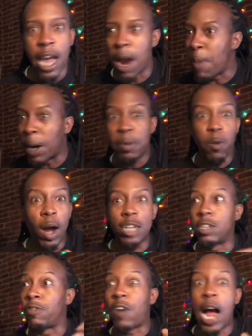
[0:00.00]
Everybody be
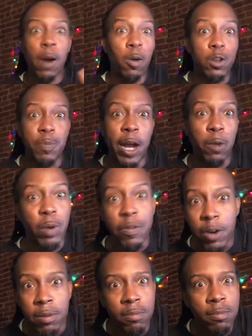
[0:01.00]
watching fireworks by the
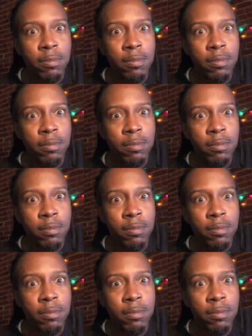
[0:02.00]
river,